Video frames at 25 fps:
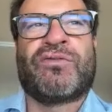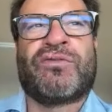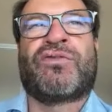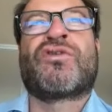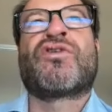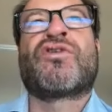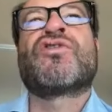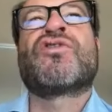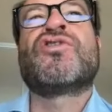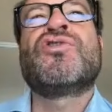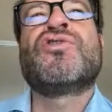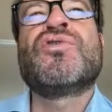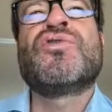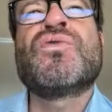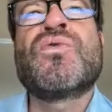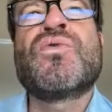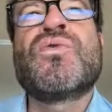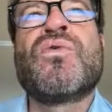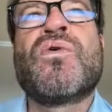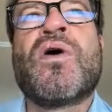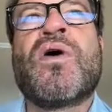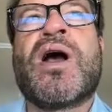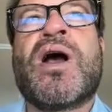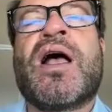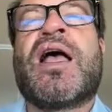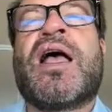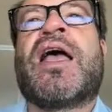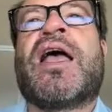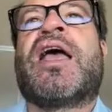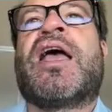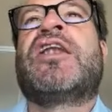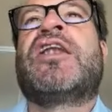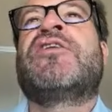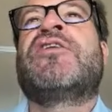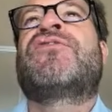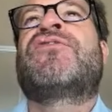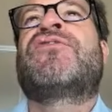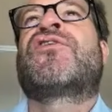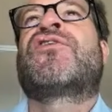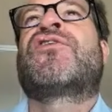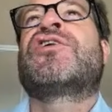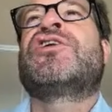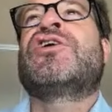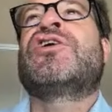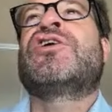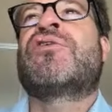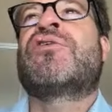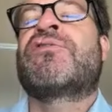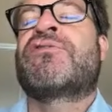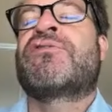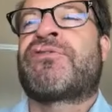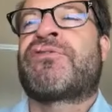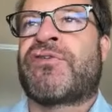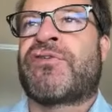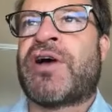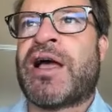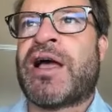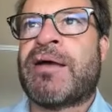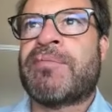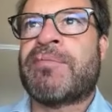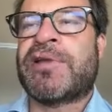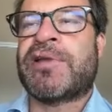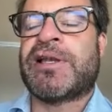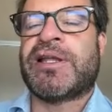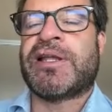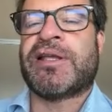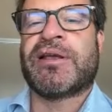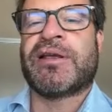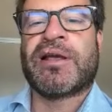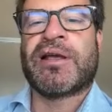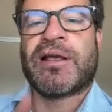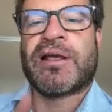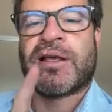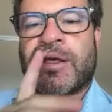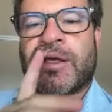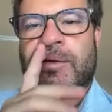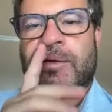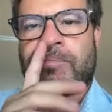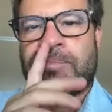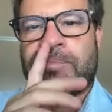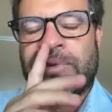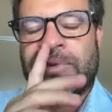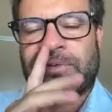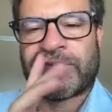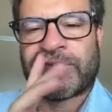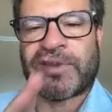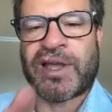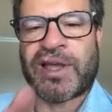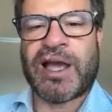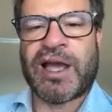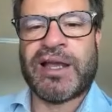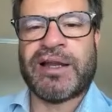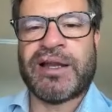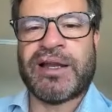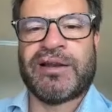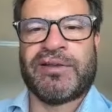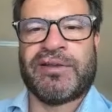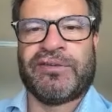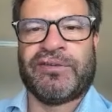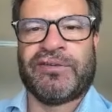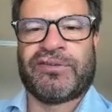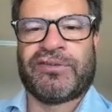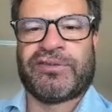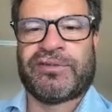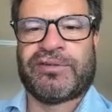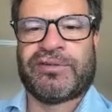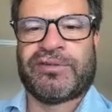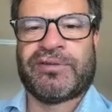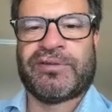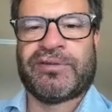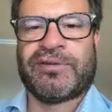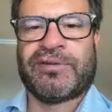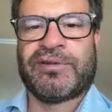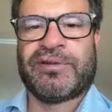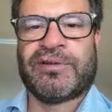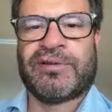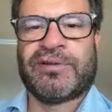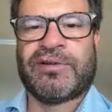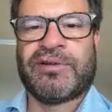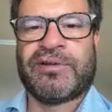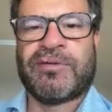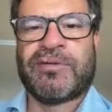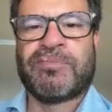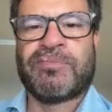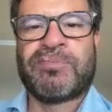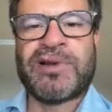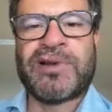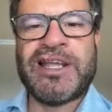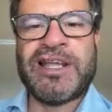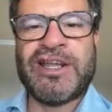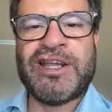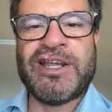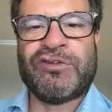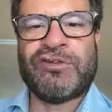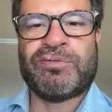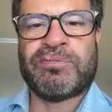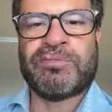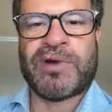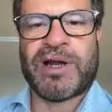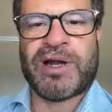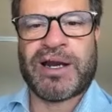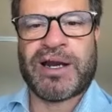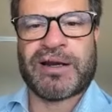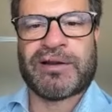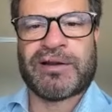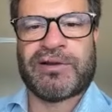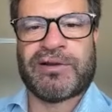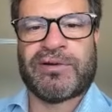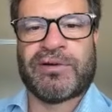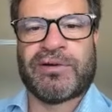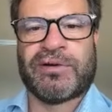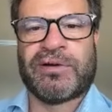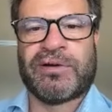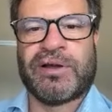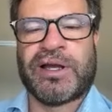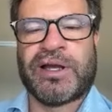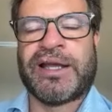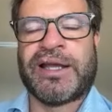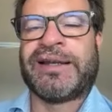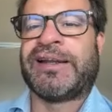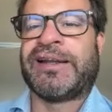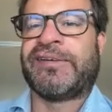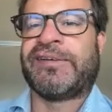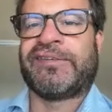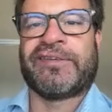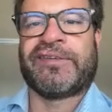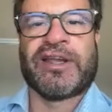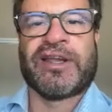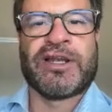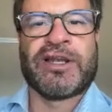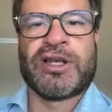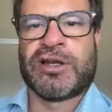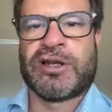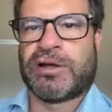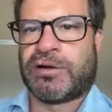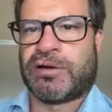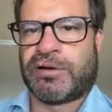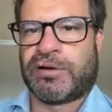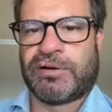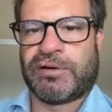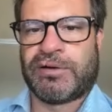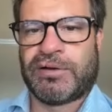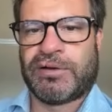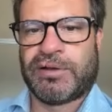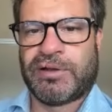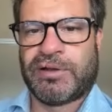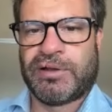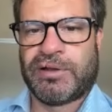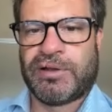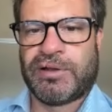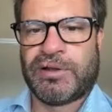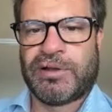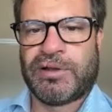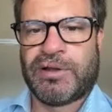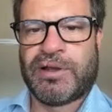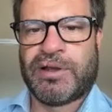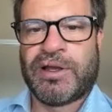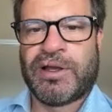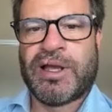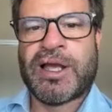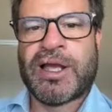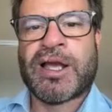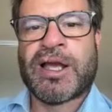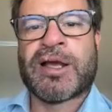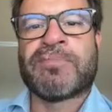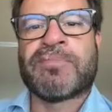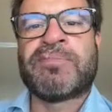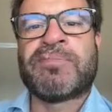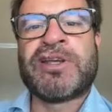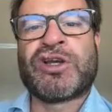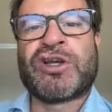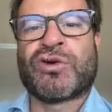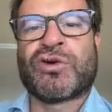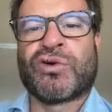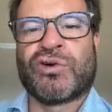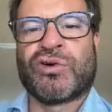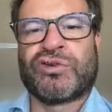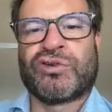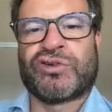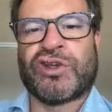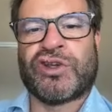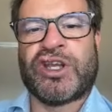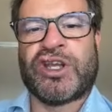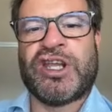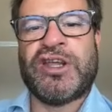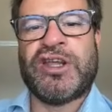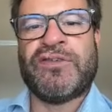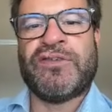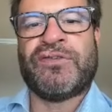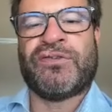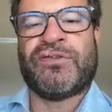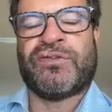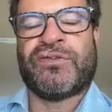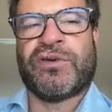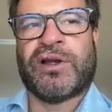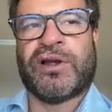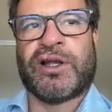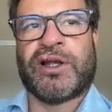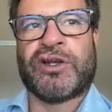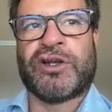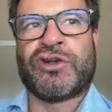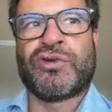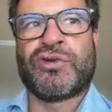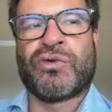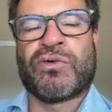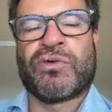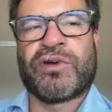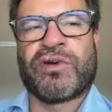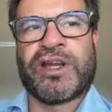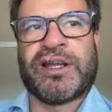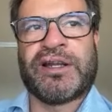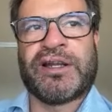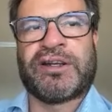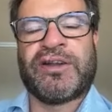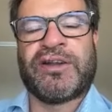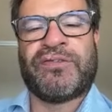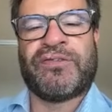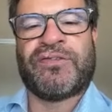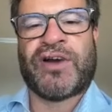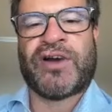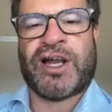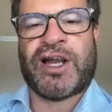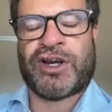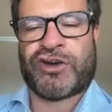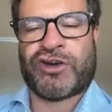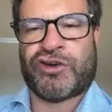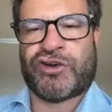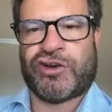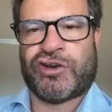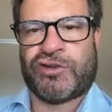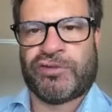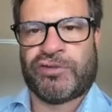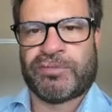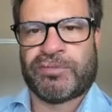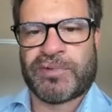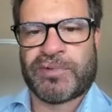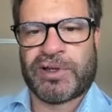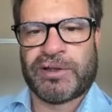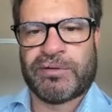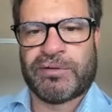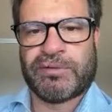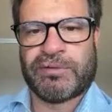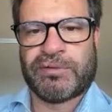for you and for your family, be silent. Please, Marco. And I say, no. Because if during the fascism,